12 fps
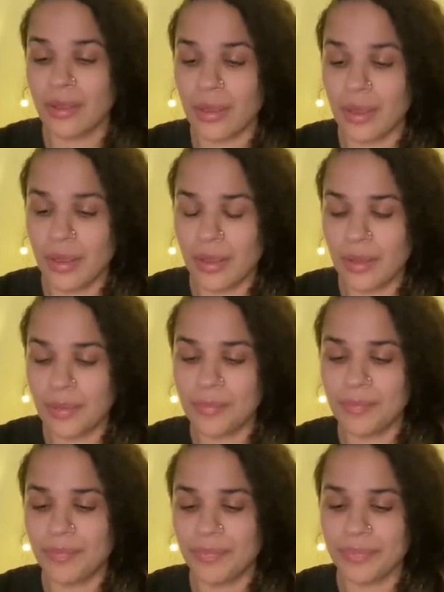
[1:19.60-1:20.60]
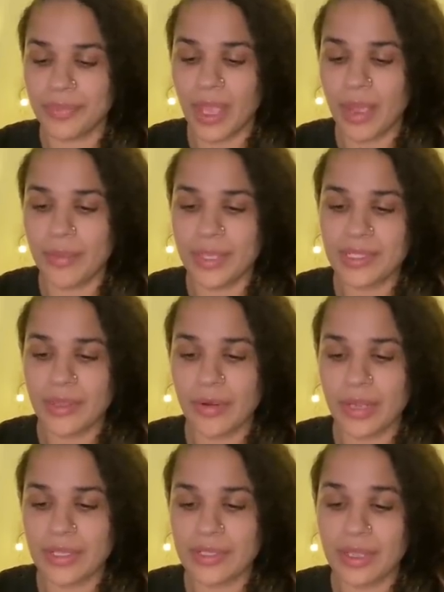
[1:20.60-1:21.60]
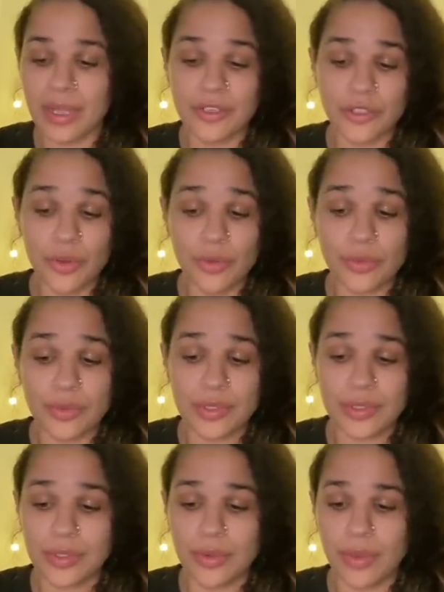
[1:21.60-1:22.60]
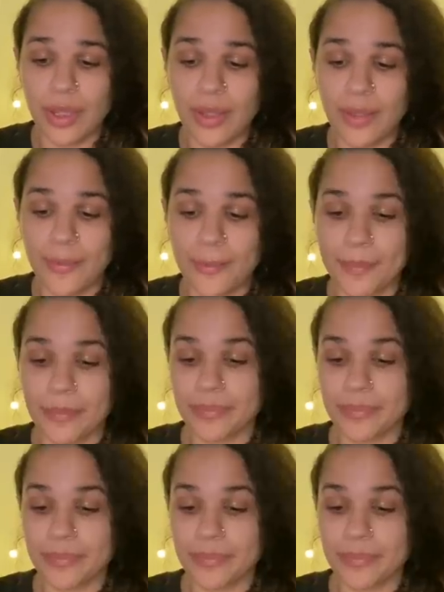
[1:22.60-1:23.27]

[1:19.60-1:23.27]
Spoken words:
I miss our inside jokes. Okay.